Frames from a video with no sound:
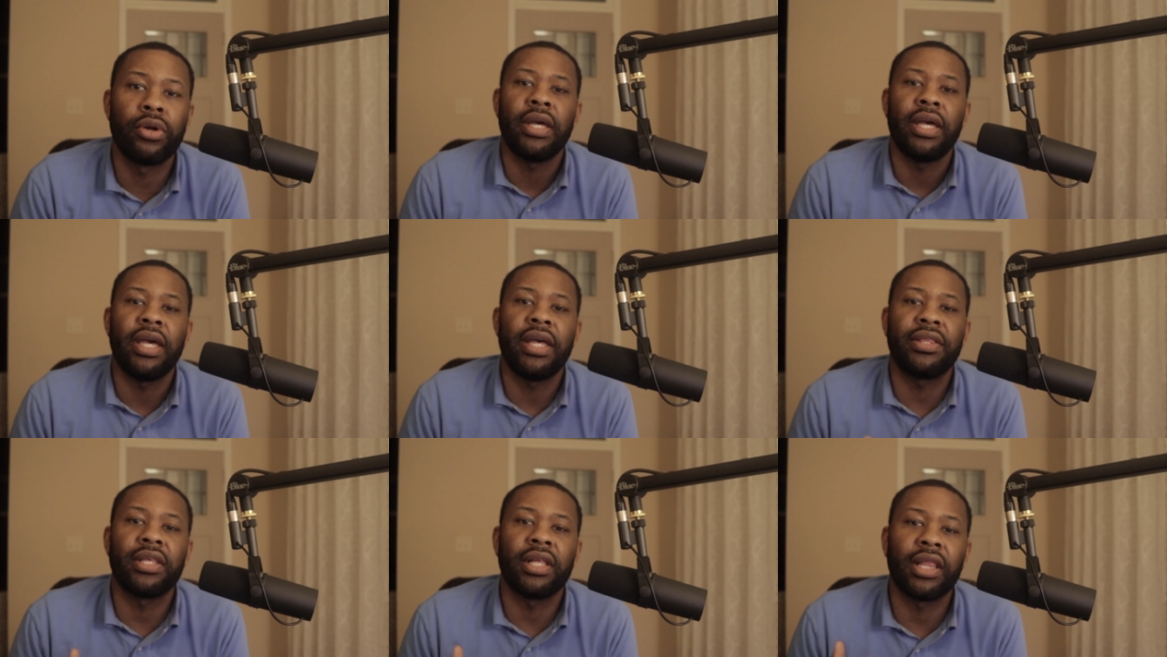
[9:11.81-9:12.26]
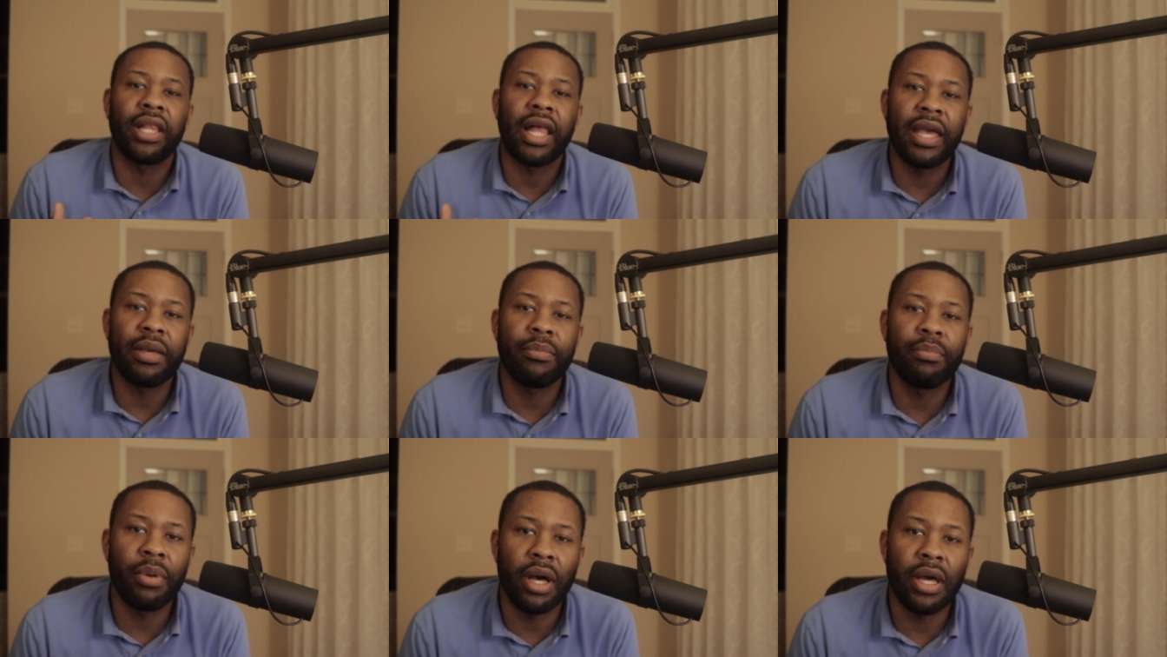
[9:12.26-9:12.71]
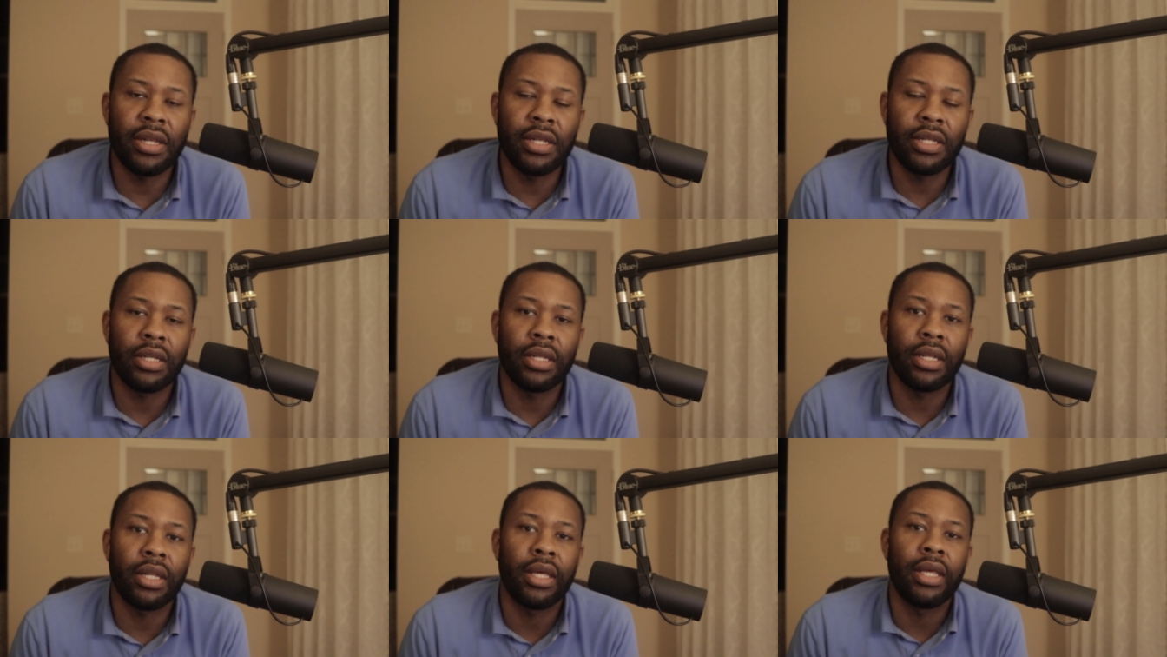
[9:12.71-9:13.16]
Hit the like
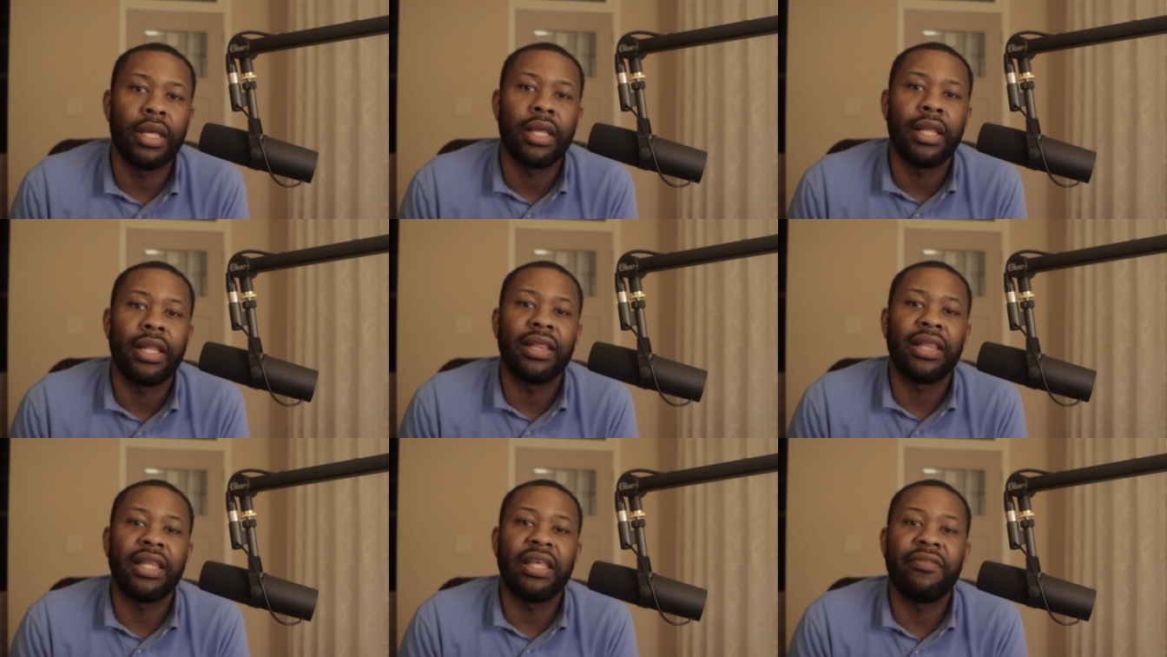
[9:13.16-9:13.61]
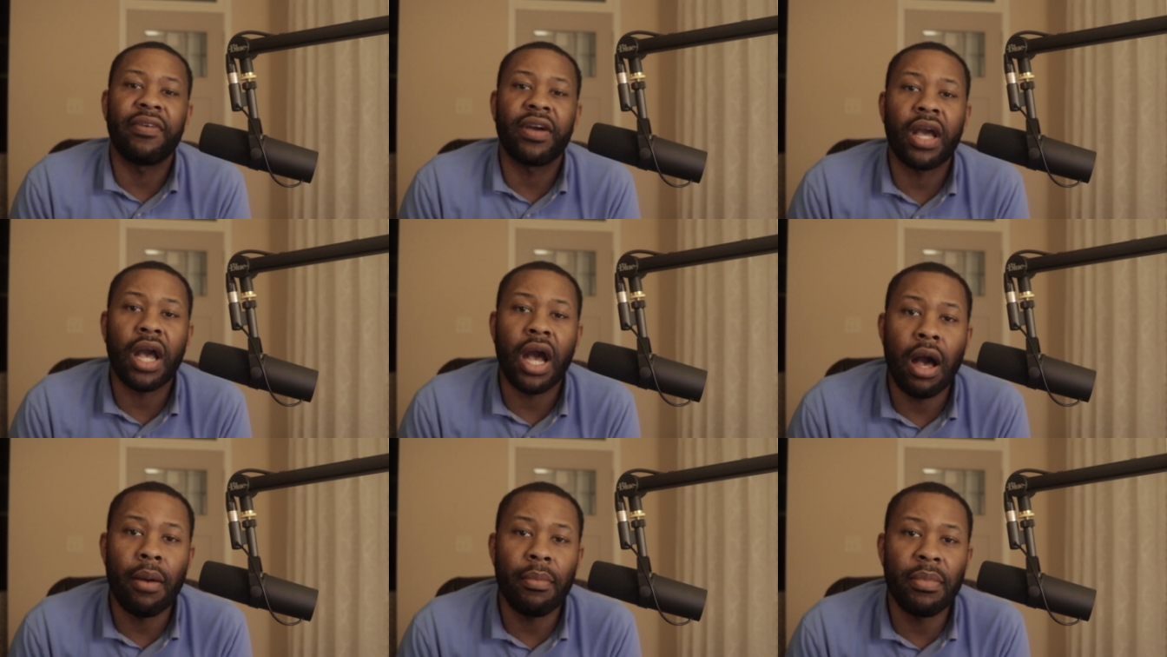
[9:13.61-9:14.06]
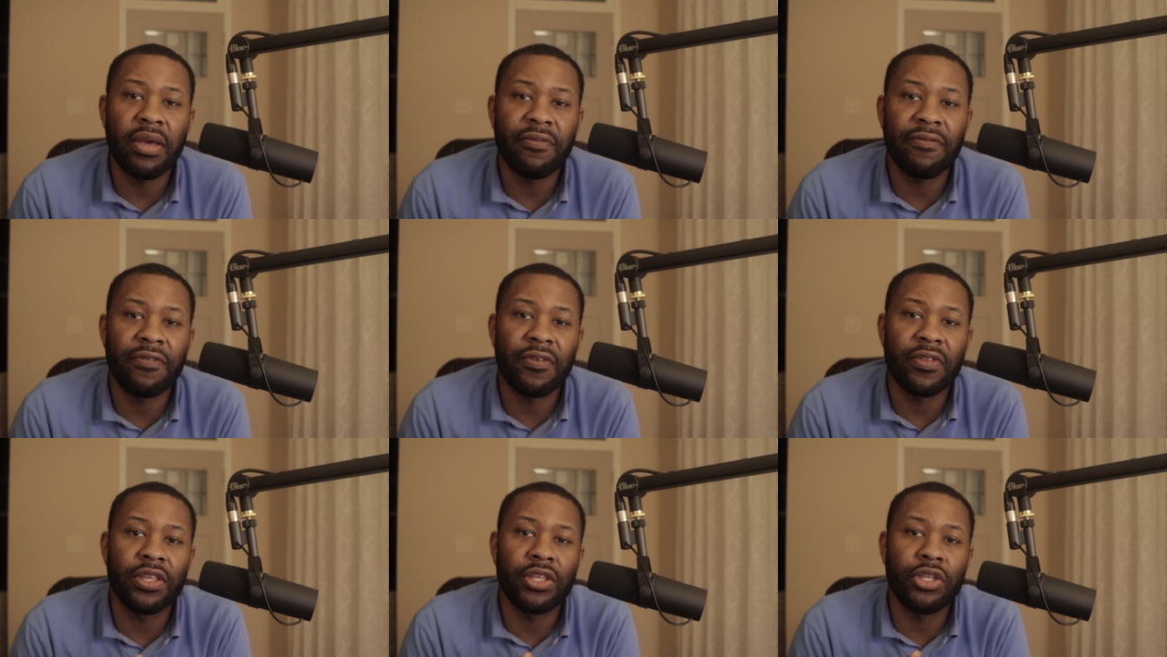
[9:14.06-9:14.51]
button, leave a comment
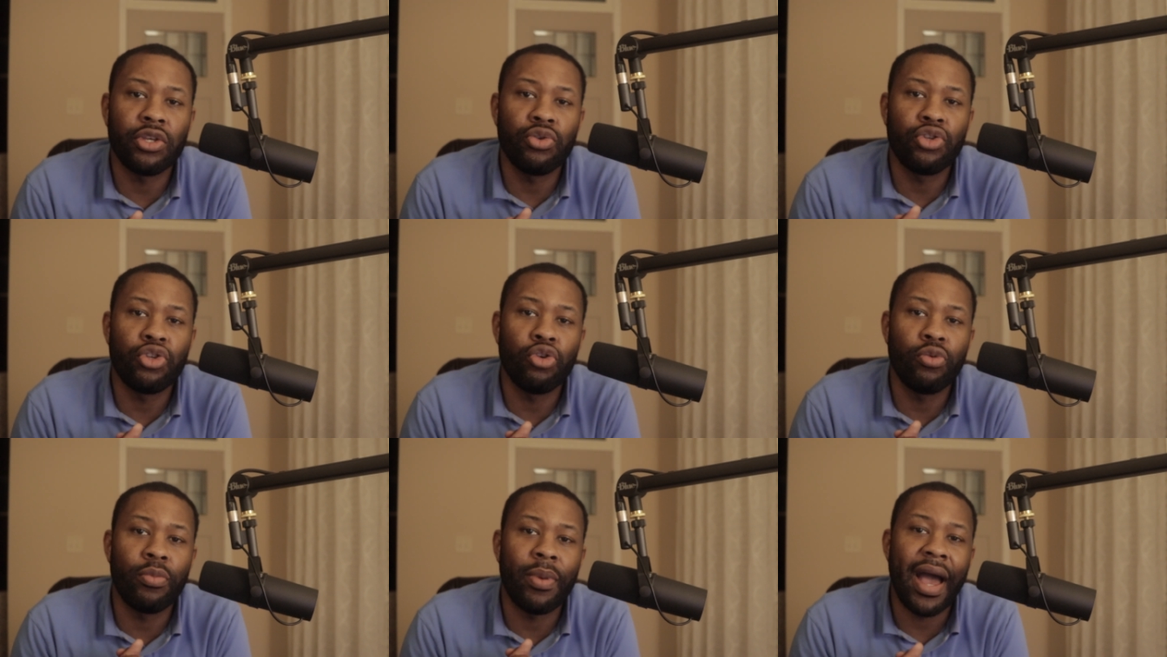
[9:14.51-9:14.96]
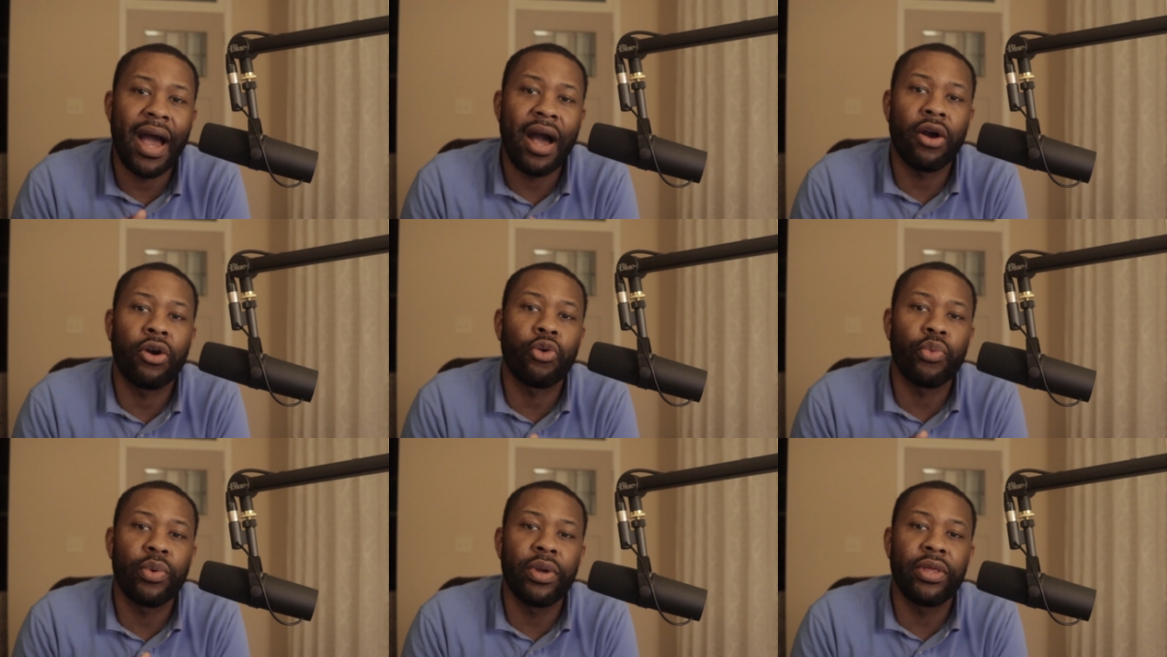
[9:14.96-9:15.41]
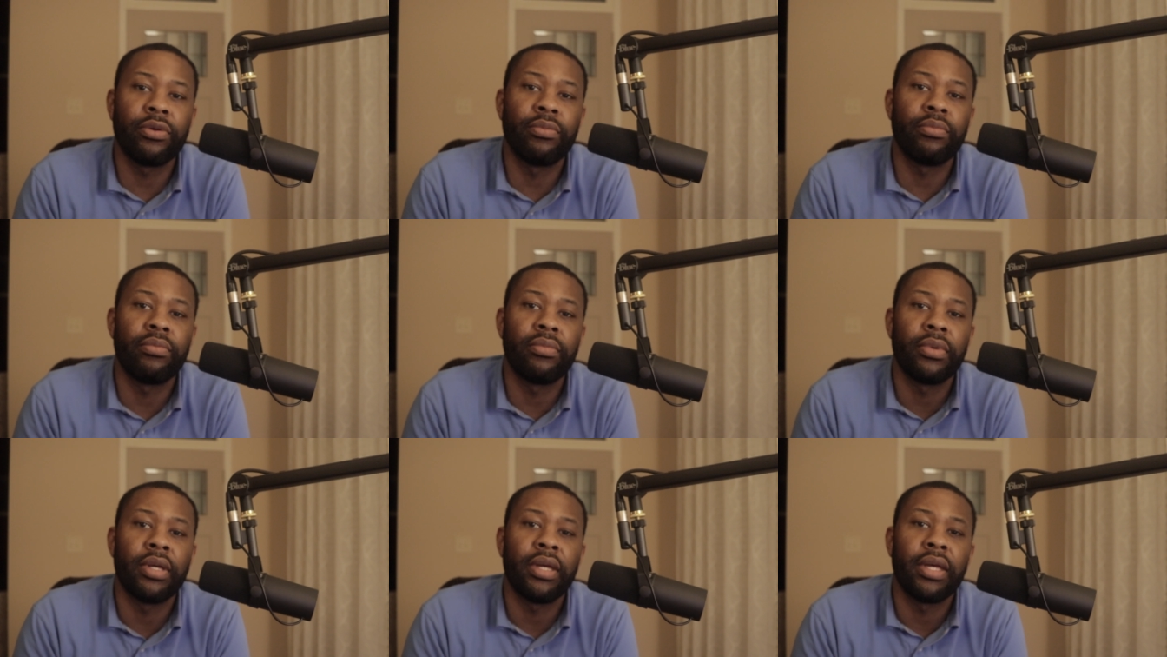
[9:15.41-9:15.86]
for the YouTube
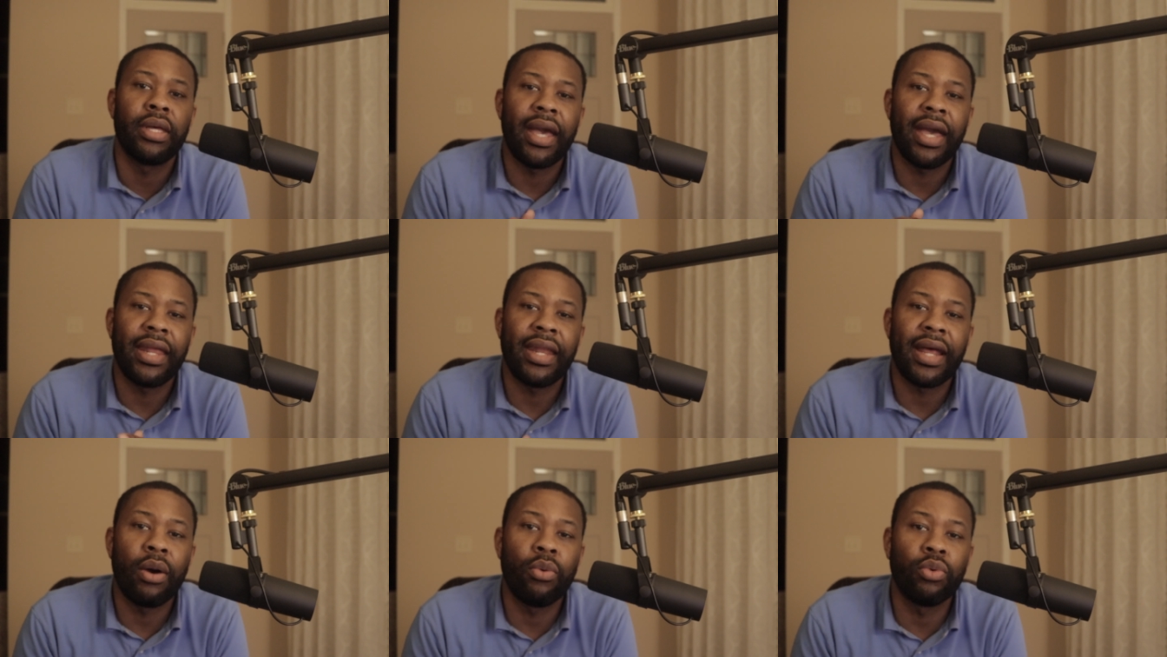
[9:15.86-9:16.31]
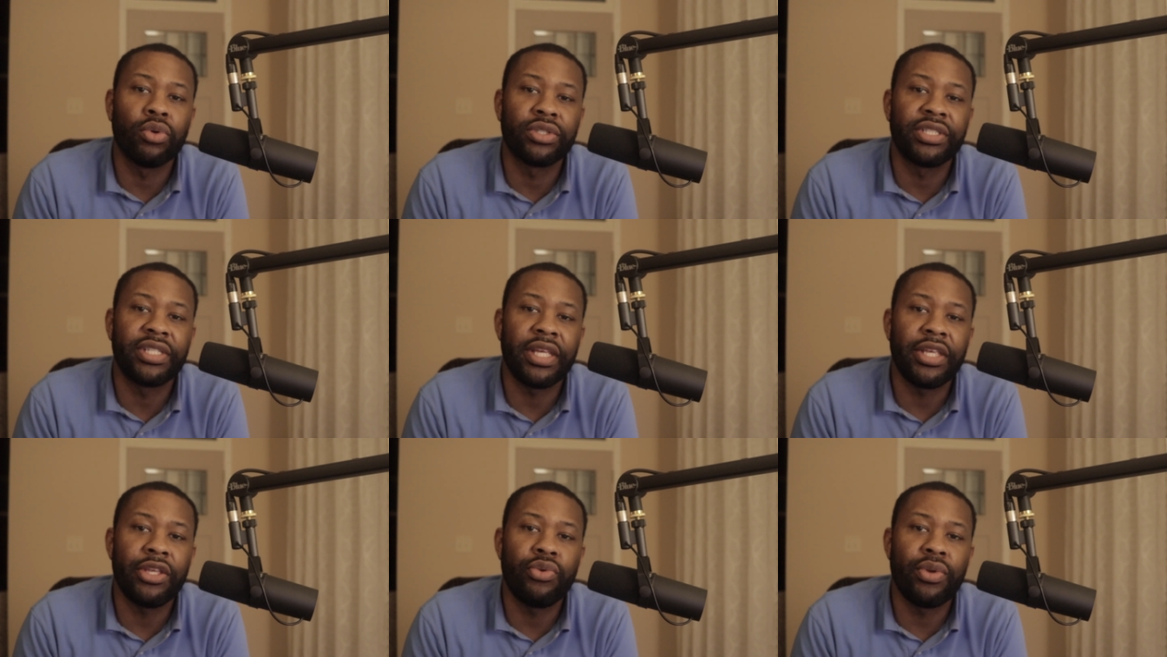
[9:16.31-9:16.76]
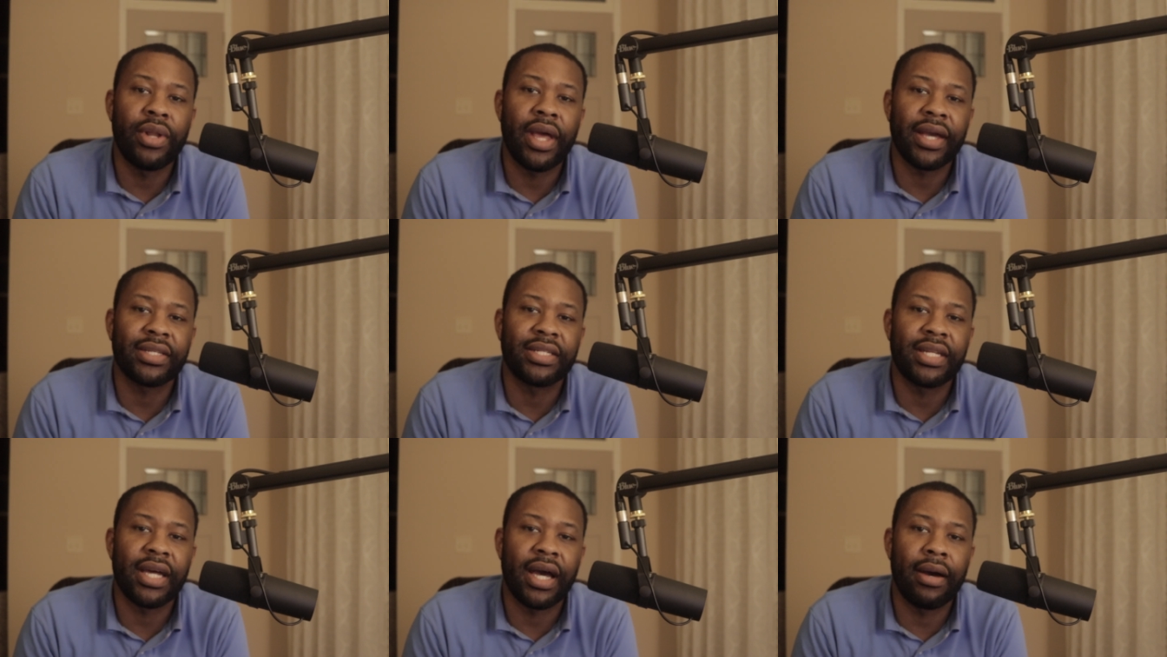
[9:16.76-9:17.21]
algorithm, and I will see you
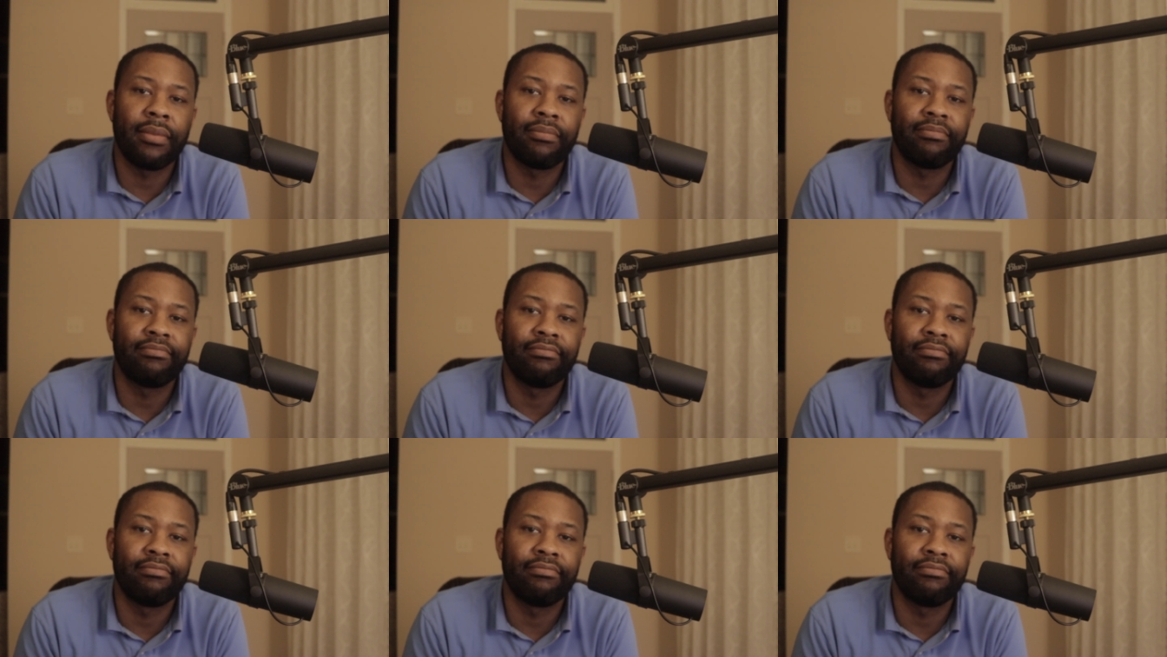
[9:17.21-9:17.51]
next time.